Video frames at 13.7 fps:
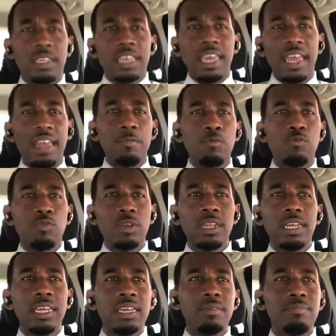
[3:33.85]
get
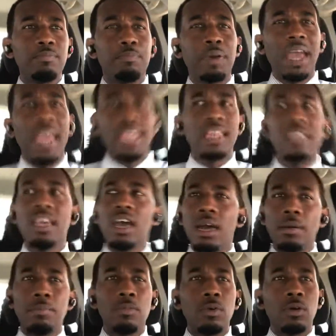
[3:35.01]
really banged
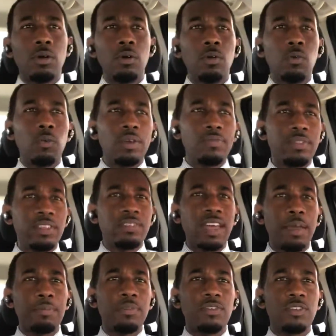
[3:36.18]
up with this
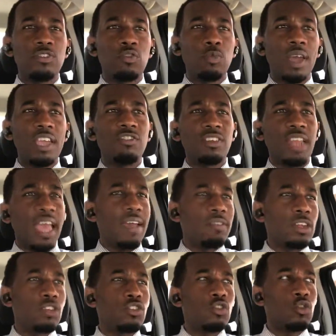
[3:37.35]
type of situation,
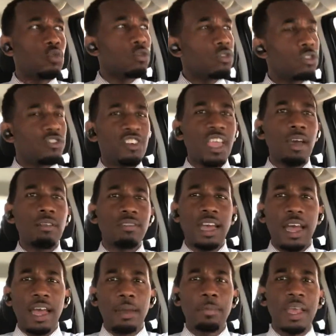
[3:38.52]
having to do jail
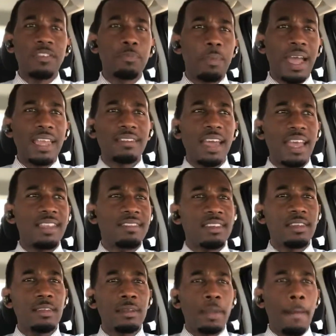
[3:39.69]
time. That's Mike Tyson
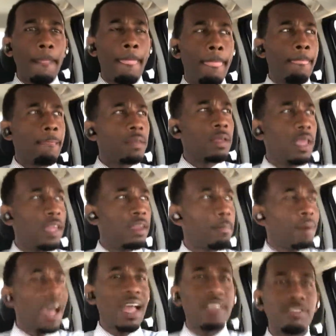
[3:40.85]
in the
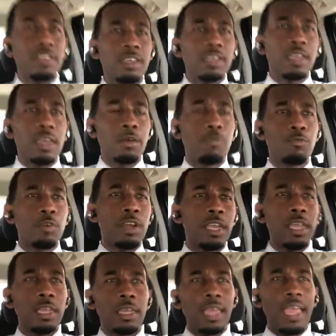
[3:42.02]
boxing ring
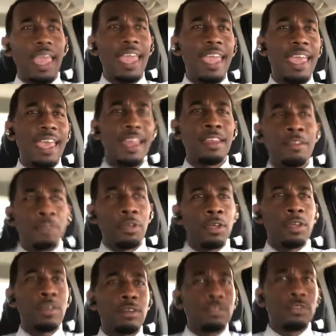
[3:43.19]
and
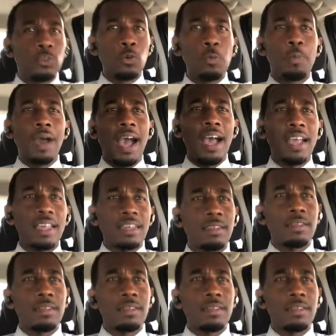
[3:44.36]
Tupac